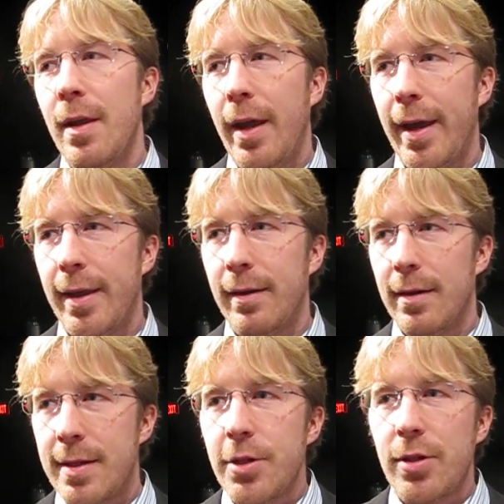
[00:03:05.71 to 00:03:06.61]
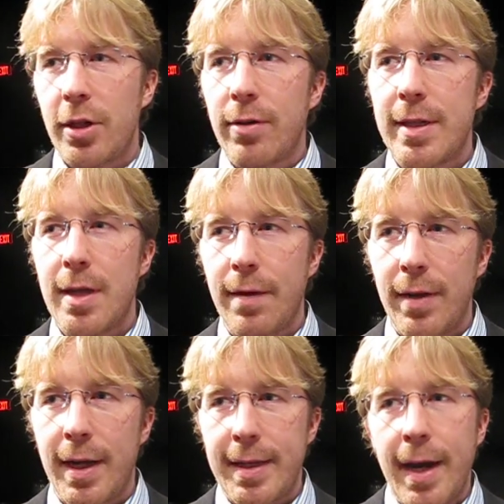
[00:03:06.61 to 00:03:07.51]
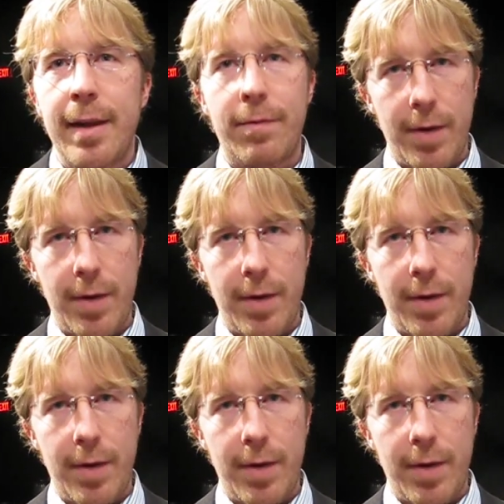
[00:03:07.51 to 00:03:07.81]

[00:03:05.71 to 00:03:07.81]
and essentially creates kind of an identity